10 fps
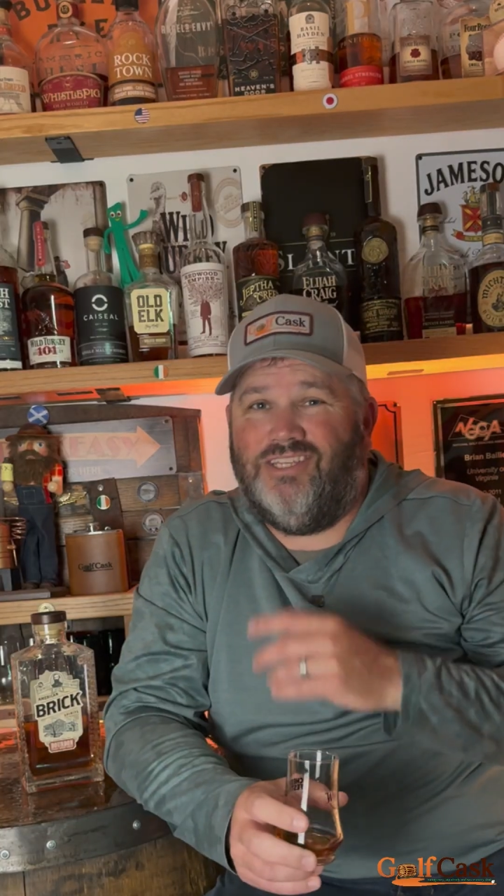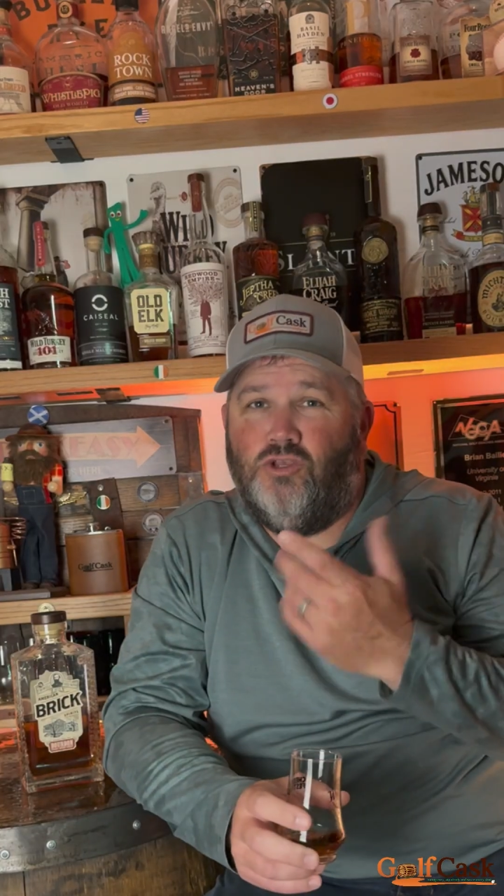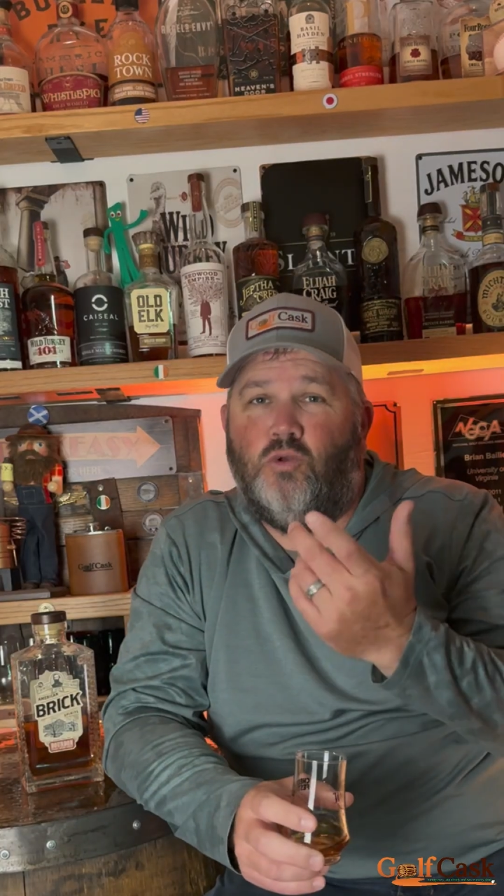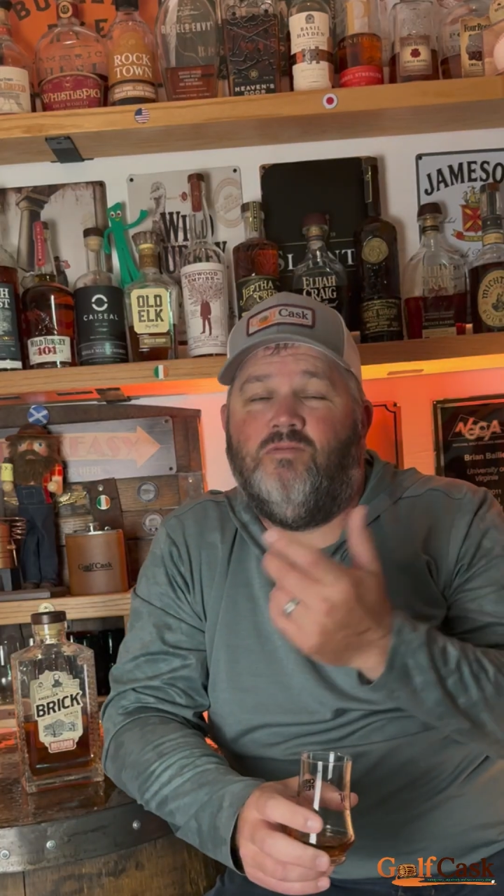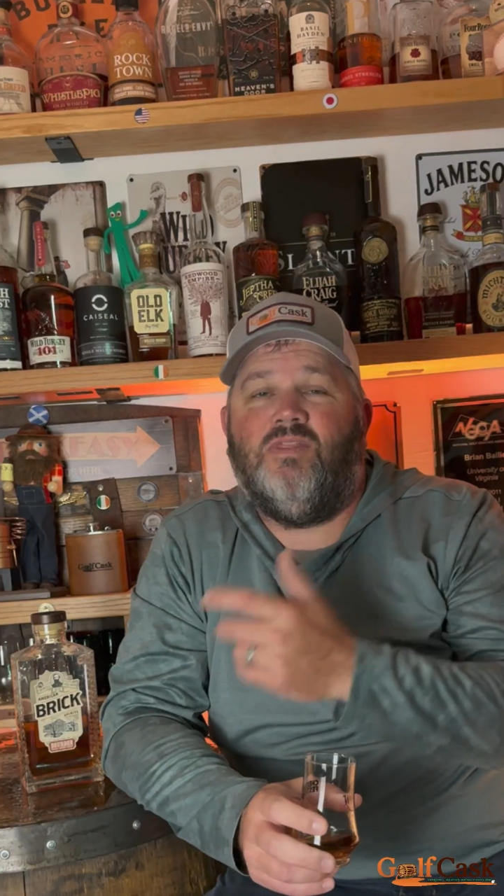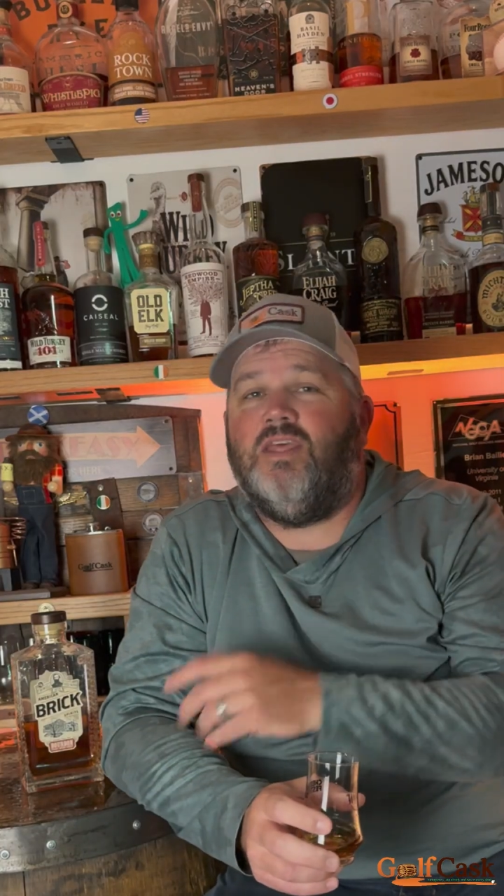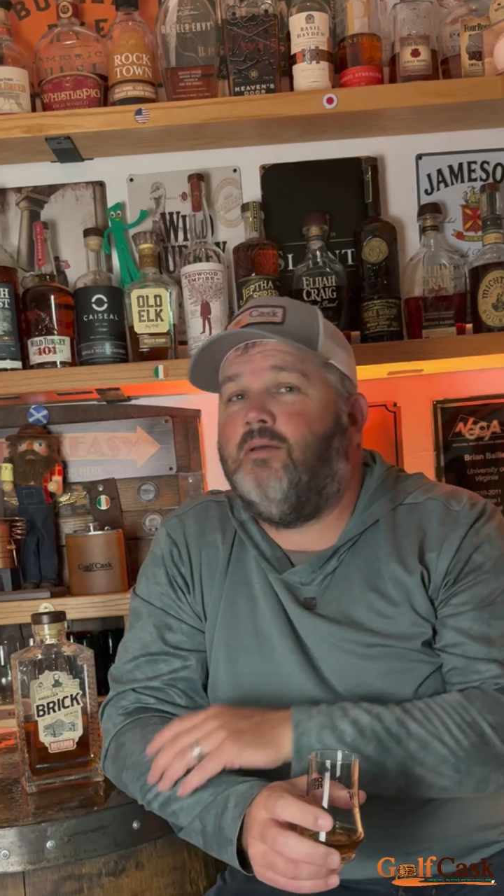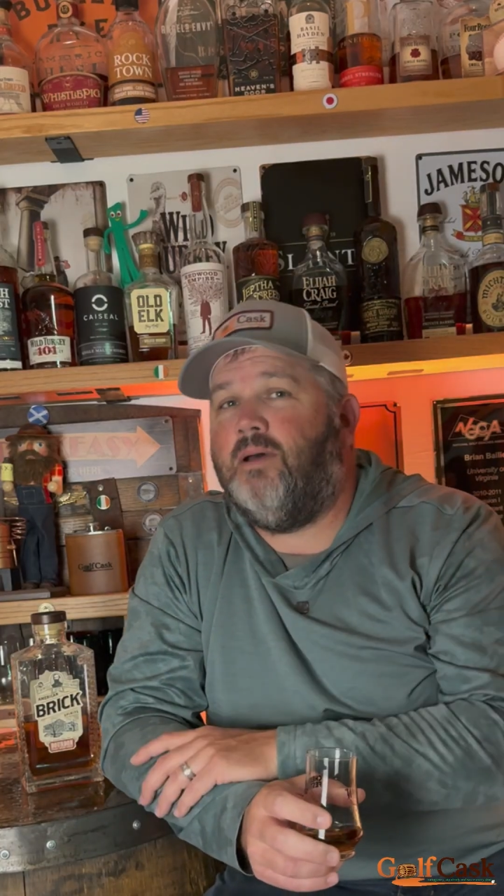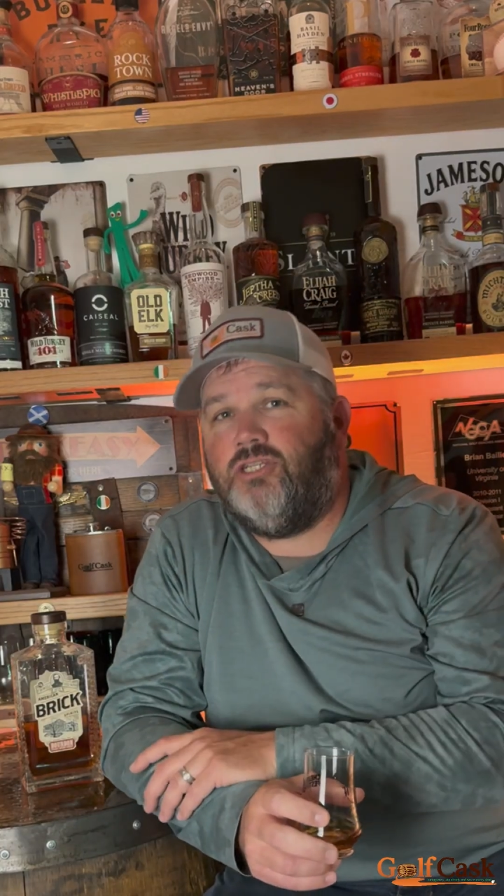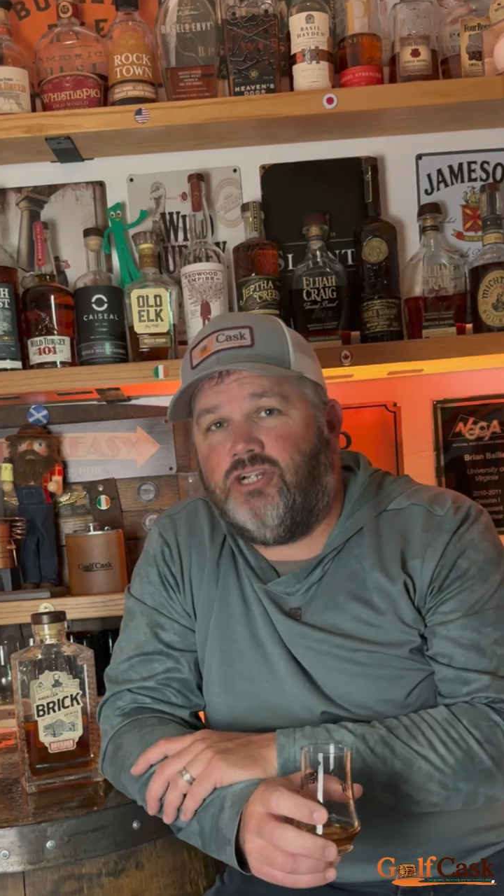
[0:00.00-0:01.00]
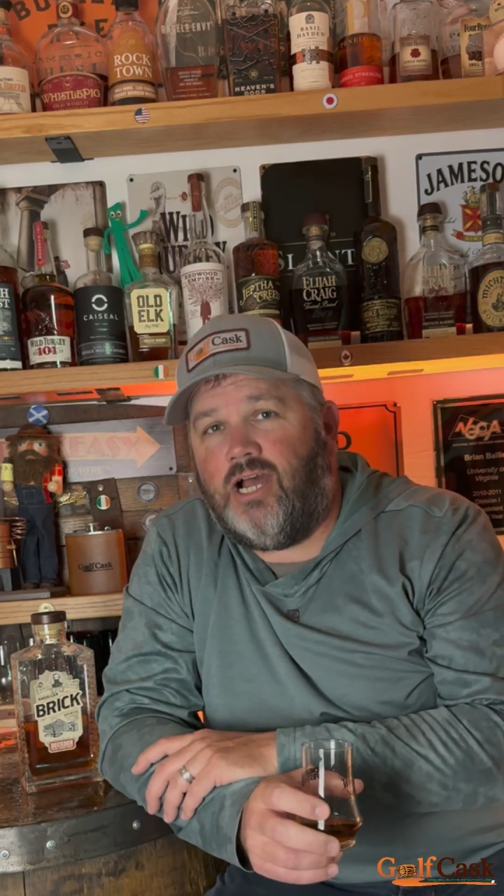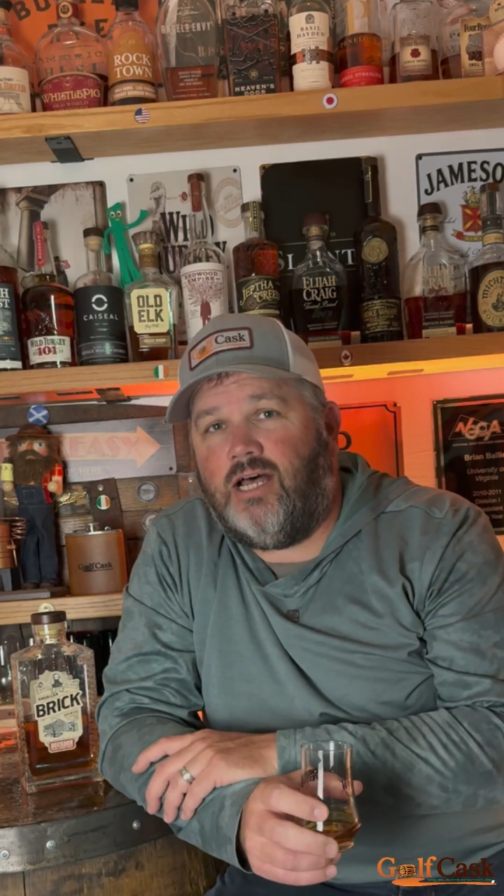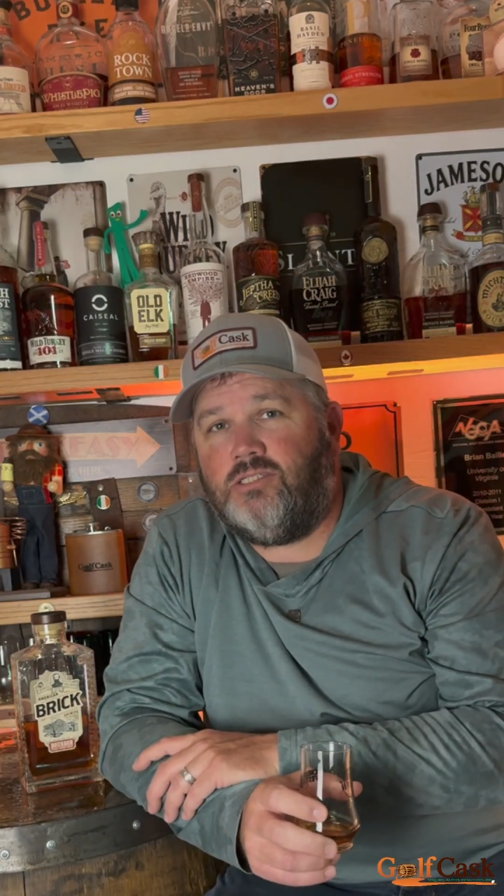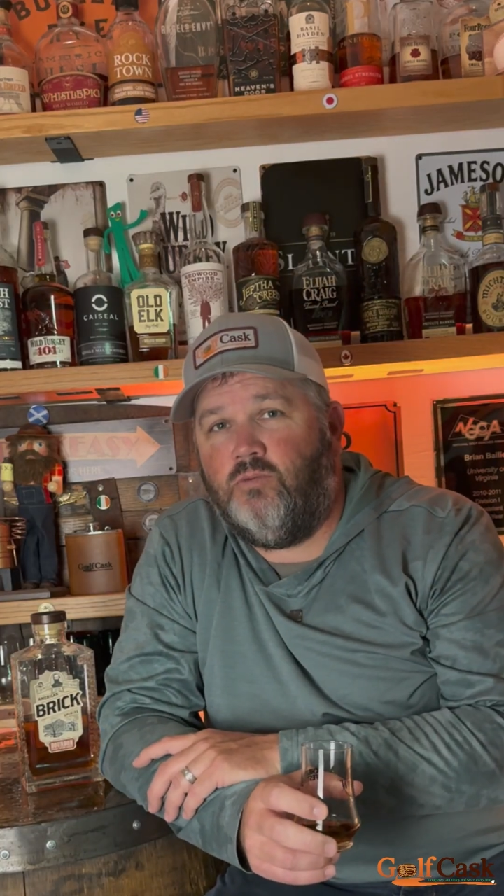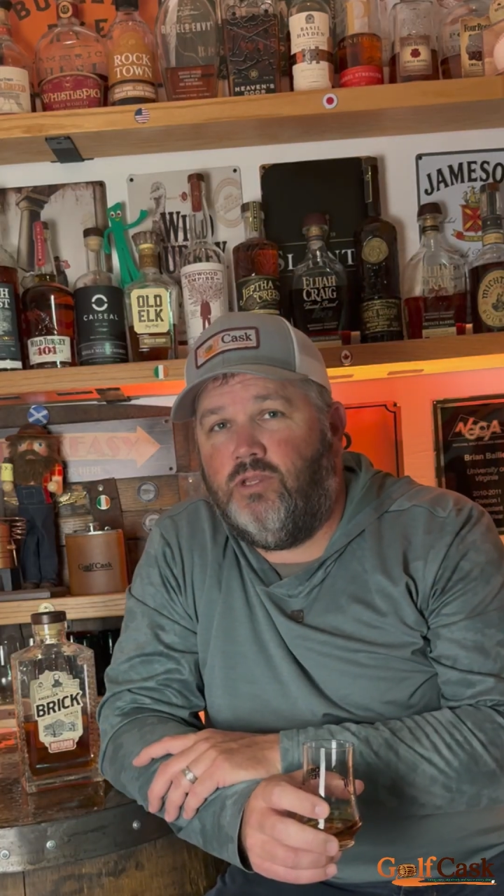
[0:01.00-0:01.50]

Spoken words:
Do you even think about your hosel